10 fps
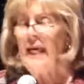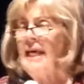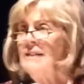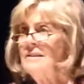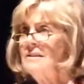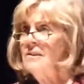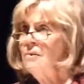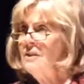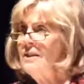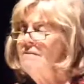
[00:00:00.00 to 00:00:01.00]
And it's the
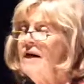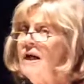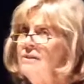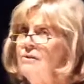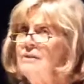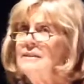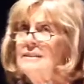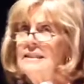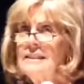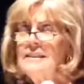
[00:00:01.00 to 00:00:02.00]
story of
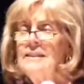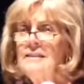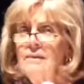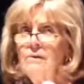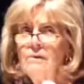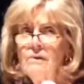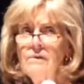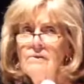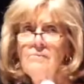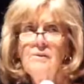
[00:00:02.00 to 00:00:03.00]
160 little
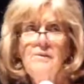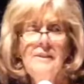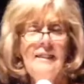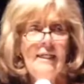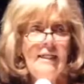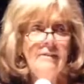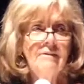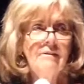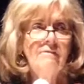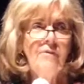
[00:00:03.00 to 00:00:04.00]
girls between the
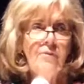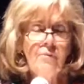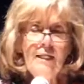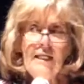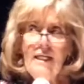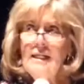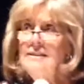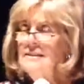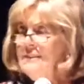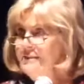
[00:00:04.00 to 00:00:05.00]
ages of 3
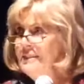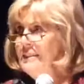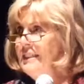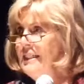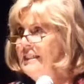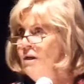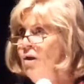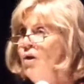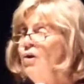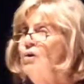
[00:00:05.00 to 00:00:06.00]
and 17
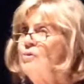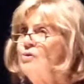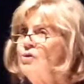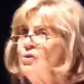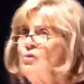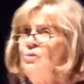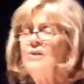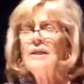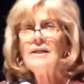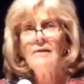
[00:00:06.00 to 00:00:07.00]
who sued
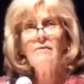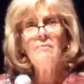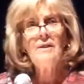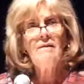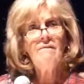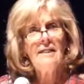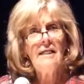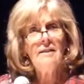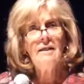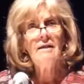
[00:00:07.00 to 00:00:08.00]
the government of
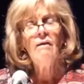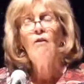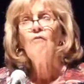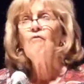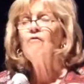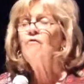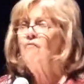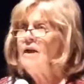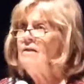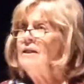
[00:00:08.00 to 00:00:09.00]
Kenya for
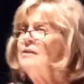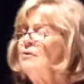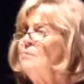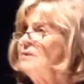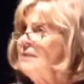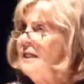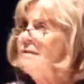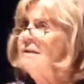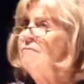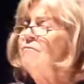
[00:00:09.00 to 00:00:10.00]
failing to
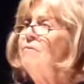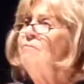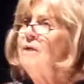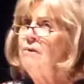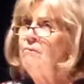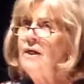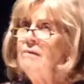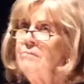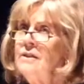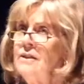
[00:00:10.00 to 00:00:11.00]
protect them from being
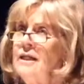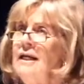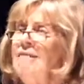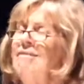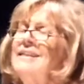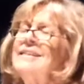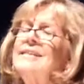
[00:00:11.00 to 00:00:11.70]
raped. This